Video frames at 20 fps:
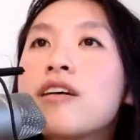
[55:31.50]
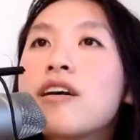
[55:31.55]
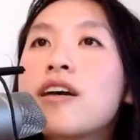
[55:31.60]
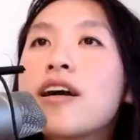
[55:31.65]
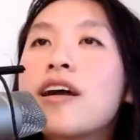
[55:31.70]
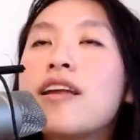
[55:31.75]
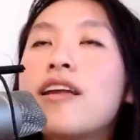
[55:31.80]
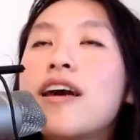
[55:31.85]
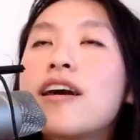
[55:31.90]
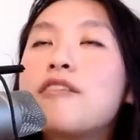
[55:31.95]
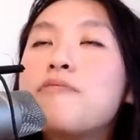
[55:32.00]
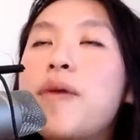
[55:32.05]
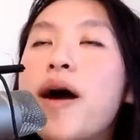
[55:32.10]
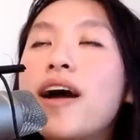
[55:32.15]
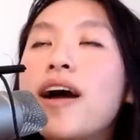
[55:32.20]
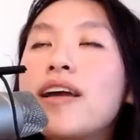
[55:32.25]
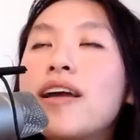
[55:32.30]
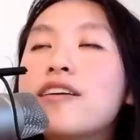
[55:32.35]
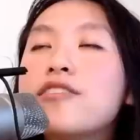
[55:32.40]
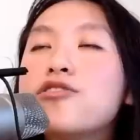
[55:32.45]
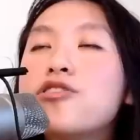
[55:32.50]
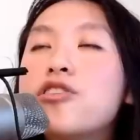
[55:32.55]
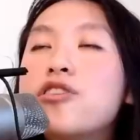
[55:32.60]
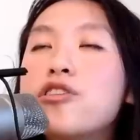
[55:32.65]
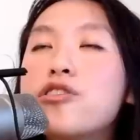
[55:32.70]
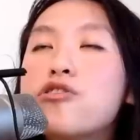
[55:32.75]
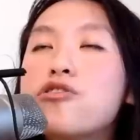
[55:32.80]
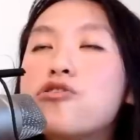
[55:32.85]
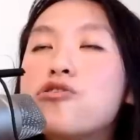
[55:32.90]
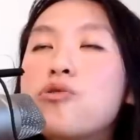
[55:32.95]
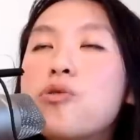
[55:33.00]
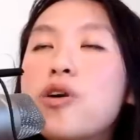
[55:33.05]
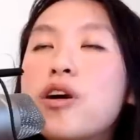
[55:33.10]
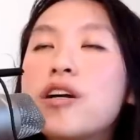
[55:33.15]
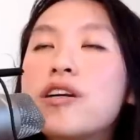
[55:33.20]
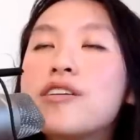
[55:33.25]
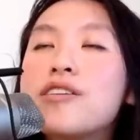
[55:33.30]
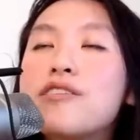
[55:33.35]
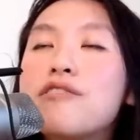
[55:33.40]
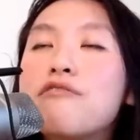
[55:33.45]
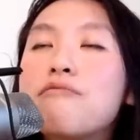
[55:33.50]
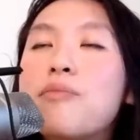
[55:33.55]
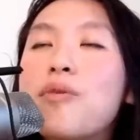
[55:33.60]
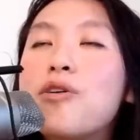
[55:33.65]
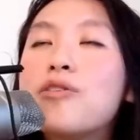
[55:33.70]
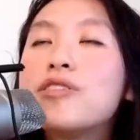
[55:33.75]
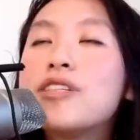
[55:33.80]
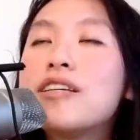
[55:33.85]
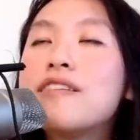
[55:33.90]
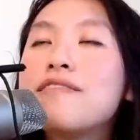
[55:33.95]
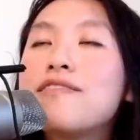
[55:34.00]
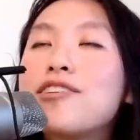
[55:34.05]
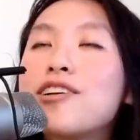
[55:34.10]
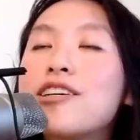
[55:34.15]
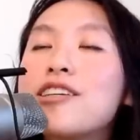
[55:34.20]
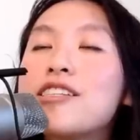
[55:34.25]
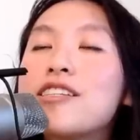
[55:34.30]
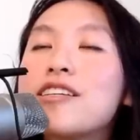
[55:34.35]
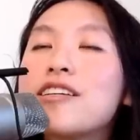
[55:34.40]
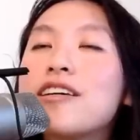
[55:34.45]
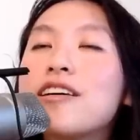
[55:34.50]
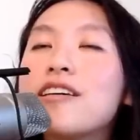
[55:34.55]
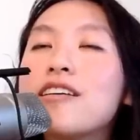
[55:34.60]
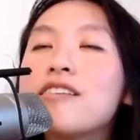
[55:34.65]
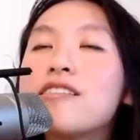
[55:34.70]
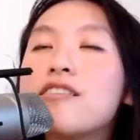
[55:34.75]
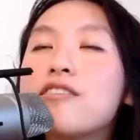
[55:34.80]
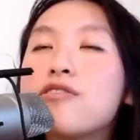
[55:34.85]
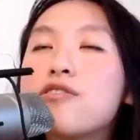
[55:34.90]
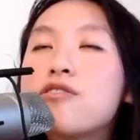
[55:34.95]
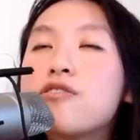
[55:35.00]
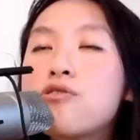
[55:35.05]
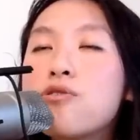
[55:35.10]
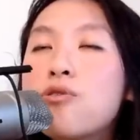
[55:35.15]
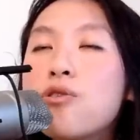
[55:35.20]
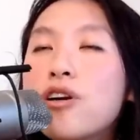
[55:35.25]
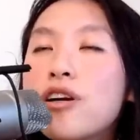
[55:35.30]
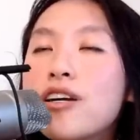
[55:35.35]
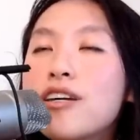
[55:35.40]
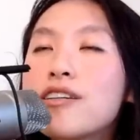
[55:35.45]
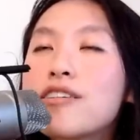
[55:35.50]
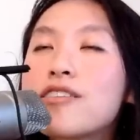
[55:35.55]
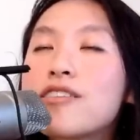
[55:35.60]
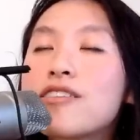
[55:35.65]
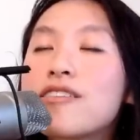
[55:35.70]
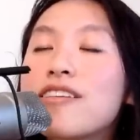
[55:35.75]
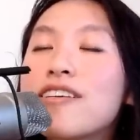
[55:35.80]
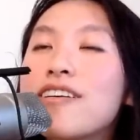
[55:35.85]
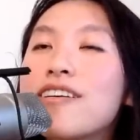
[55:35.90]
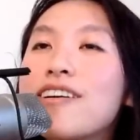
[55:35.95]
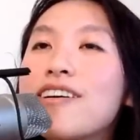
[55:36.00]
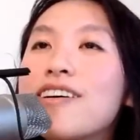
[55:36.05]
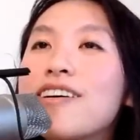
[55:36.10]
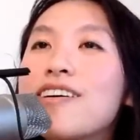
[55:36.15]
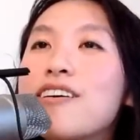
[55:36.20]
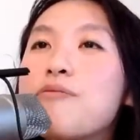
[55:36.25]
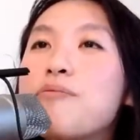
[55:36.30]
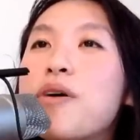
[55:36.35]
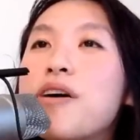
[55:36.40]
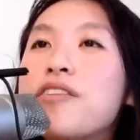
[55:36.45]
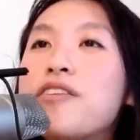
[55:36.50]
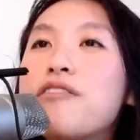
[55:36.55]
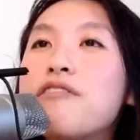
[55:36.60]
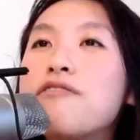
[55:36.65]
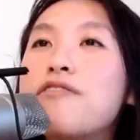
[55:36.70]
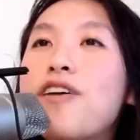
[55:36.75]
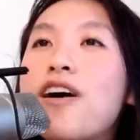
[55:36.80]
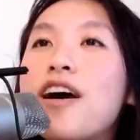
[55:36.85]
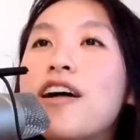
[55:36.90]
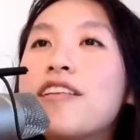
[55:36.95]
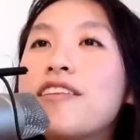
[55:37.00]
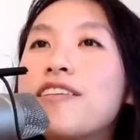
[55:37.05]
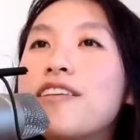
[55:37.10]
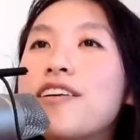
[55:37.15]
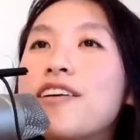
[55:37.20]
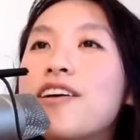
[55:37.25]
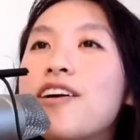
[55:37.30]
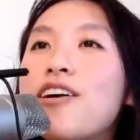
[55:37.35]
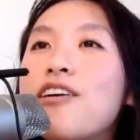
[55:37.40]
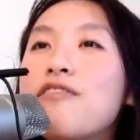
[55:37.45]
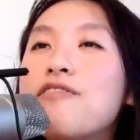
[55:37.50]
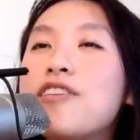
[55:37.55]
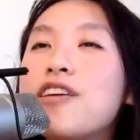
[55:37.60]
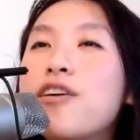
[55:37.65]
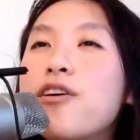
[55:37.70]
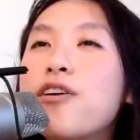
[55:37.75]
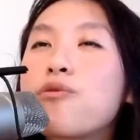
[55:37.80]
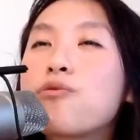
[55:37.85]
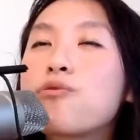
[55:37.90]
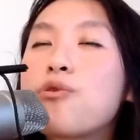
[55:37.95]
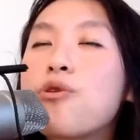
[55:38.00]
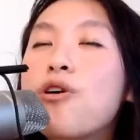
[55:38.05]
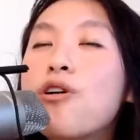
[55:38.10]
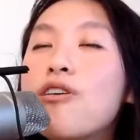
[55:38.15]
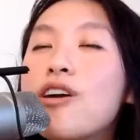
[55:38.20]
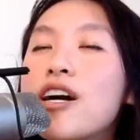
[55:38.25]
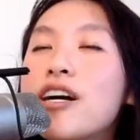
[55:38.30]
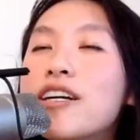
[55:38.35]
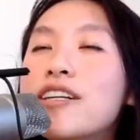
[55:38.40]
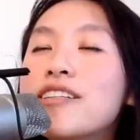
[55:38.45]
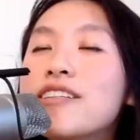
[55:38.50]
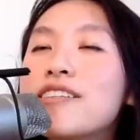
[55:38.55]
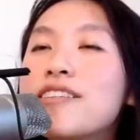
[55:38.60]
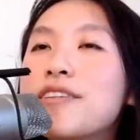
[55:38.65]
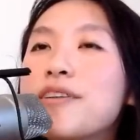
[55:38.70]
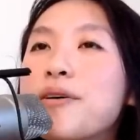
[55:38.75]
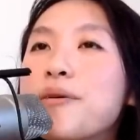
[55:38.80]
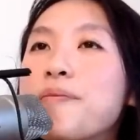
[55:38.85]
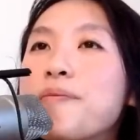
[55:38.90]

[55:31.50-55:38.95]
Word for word: Connect back into the source of multiverses, the source, mother, father of the auroras,